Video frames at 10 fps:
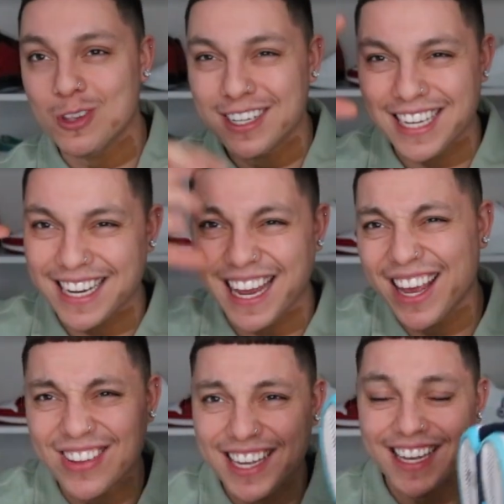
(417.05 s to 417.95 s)
It looks like an
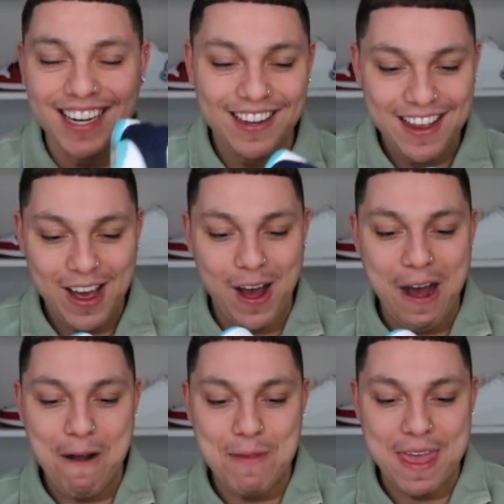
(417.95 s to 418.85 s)
alien,
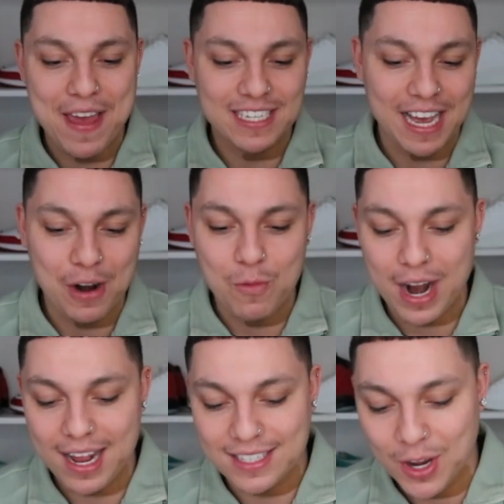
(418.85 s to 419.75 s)
um, and that's kind of what
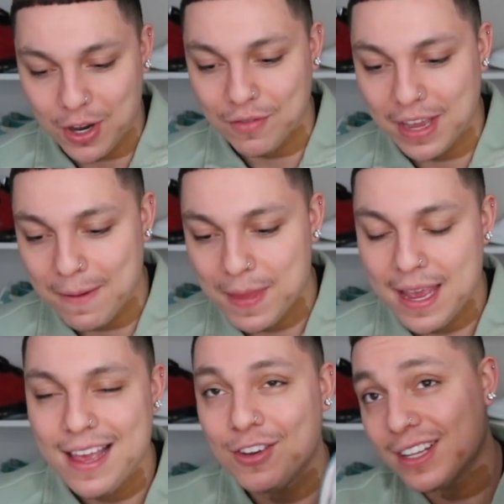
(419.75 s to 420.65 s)
I took of it.
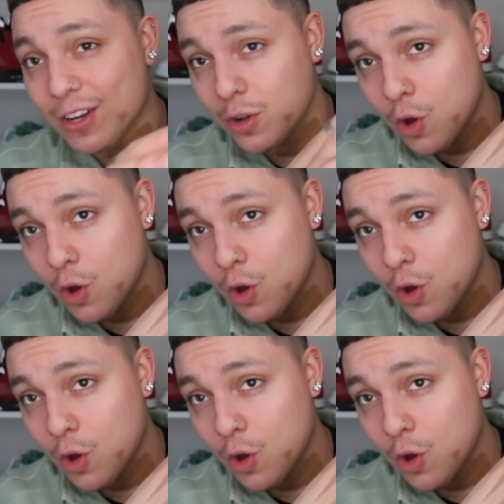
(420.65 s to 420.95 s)
You got a little